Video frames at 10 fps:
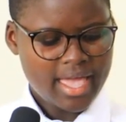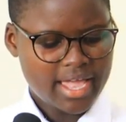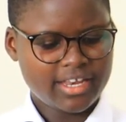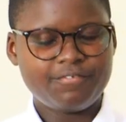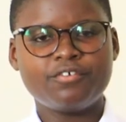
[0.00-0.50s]

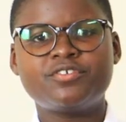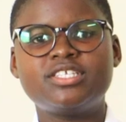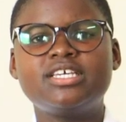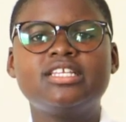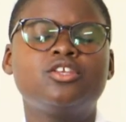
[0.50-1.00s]
And if you've
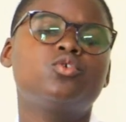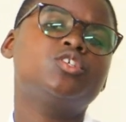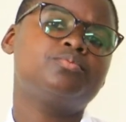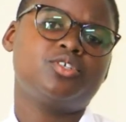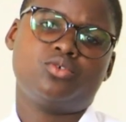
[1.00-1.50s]
seen in
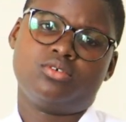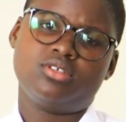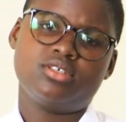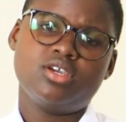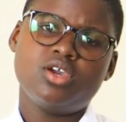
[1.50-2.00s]

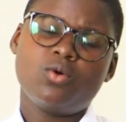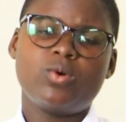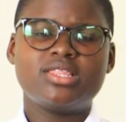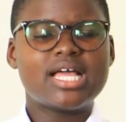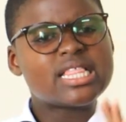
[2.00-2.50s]
hospitals,
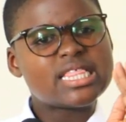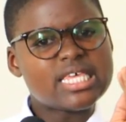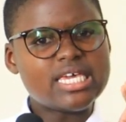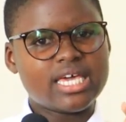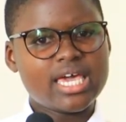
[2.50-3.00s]
when that
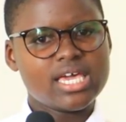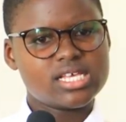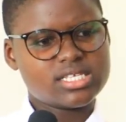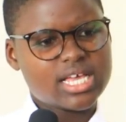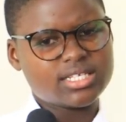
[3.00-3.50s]
thing
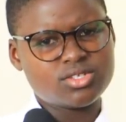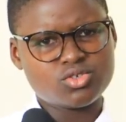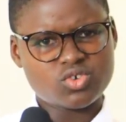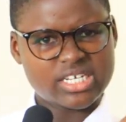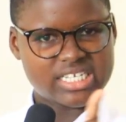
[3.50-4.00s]
is just
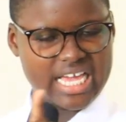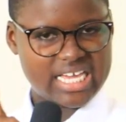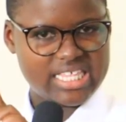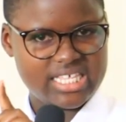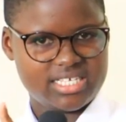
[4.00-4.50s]
straight
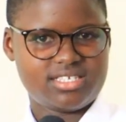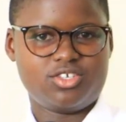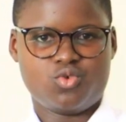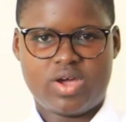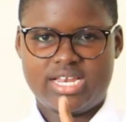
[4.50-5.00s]
like
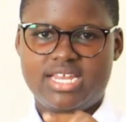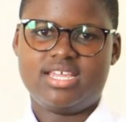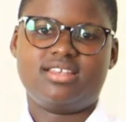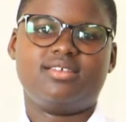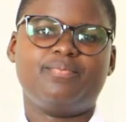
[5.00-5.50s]
this, you are
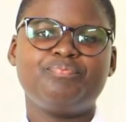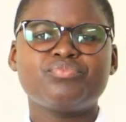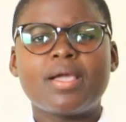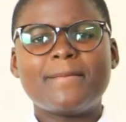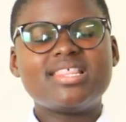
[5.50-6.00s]
dead.
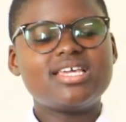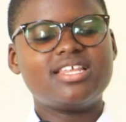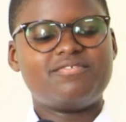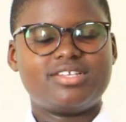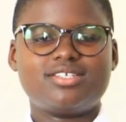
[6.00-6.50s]
But
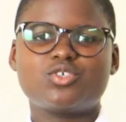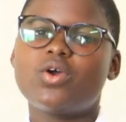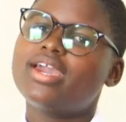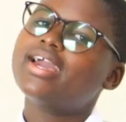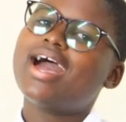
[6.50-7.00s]
then if it is
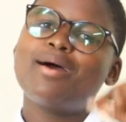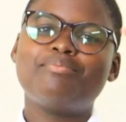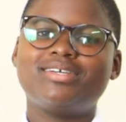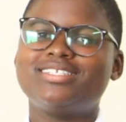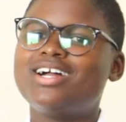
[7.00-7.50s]
going
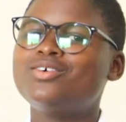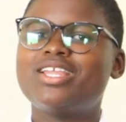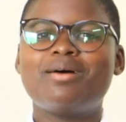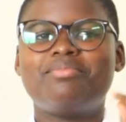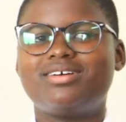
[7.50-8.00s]
up and
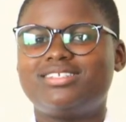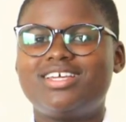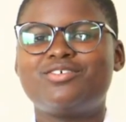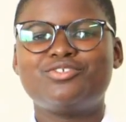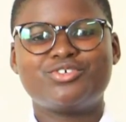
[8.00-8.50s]
down,
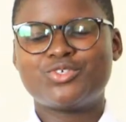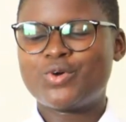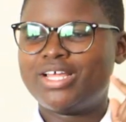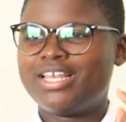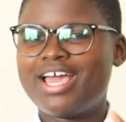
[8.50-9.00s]
you're
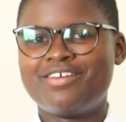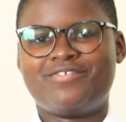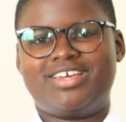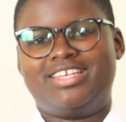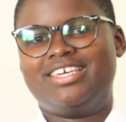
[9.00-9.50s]
so
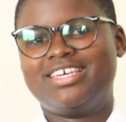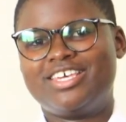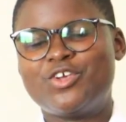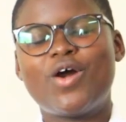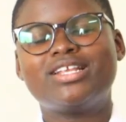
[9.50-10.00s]
alive and
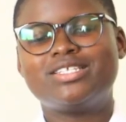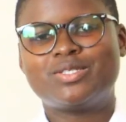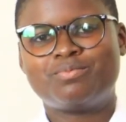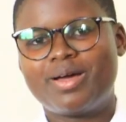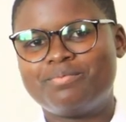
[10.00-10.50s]
kicking, your heart
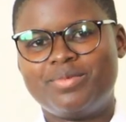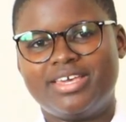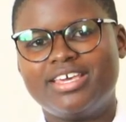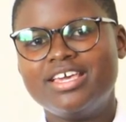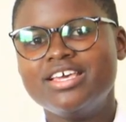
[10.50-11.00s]
is
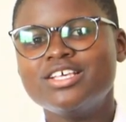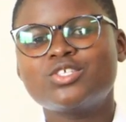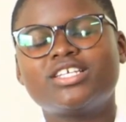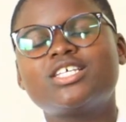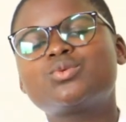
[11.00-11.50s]
pumping.
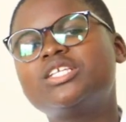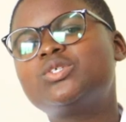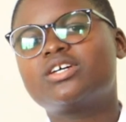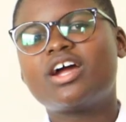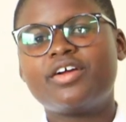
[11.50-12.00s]
So I just
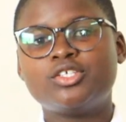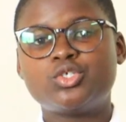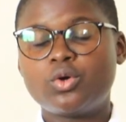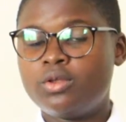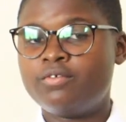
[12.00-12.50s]
want to
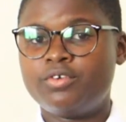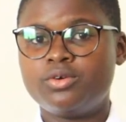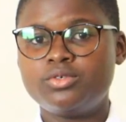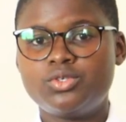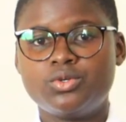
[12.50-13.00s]
encourage all of
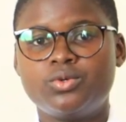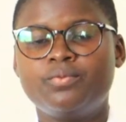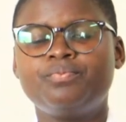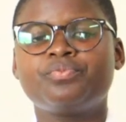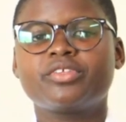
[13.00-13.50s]
you
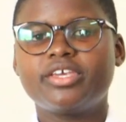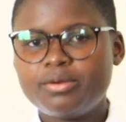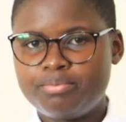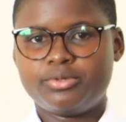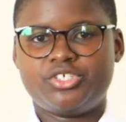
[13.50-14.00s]
to
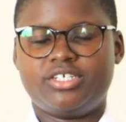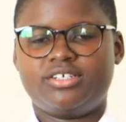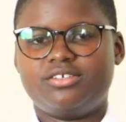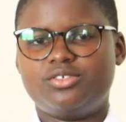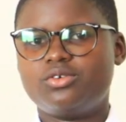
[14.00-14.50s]
keep
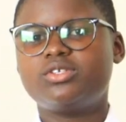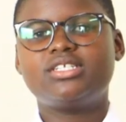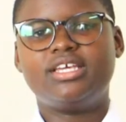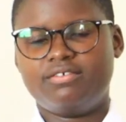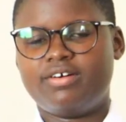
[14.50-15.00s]
pushing. Do
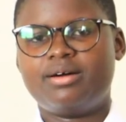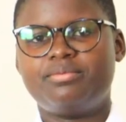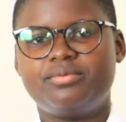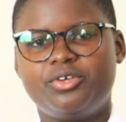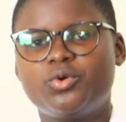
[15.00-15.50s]
not give up.
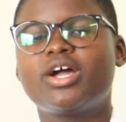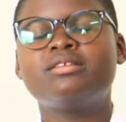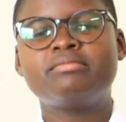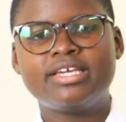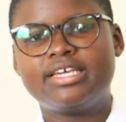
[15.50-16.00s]
You
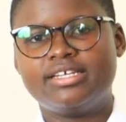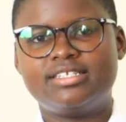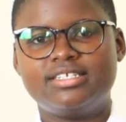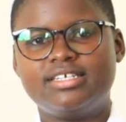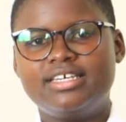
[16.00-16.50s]
can make
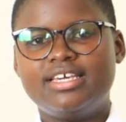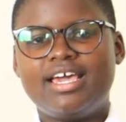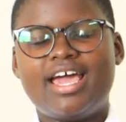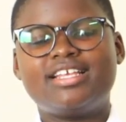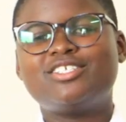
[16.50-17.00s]
it.
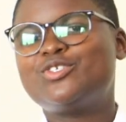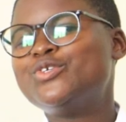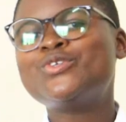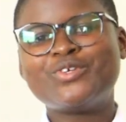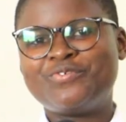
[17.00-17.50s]
And
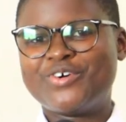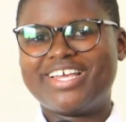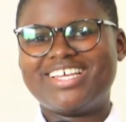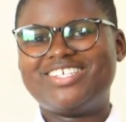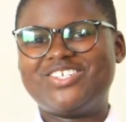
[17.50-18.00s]
do not
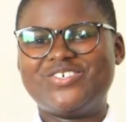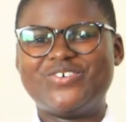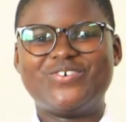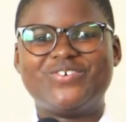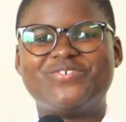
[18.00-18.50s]
forget
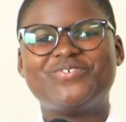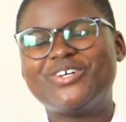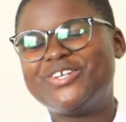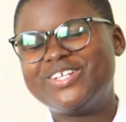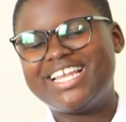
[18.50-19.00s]
to
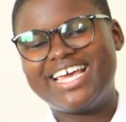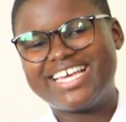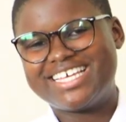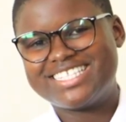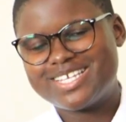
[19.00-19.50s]
follow,
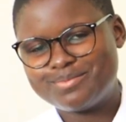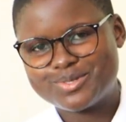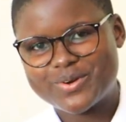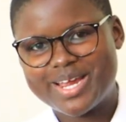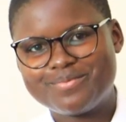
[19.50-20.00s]
like, and
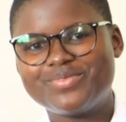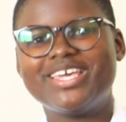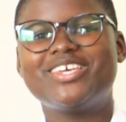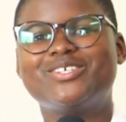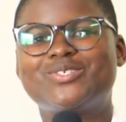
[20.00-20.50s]
subscribe.
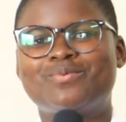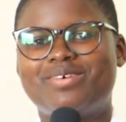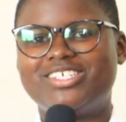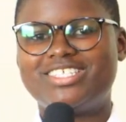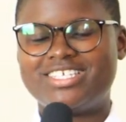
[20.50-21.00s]
Thank you so
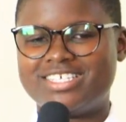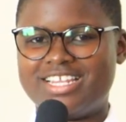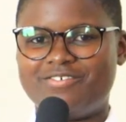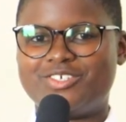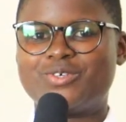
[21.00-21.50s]
much. This is
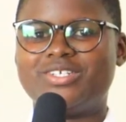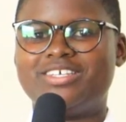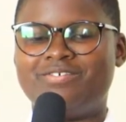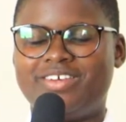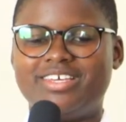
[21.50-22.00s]
LaVisco
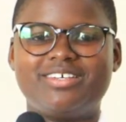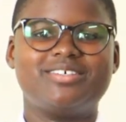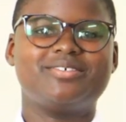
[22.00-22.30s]
TV.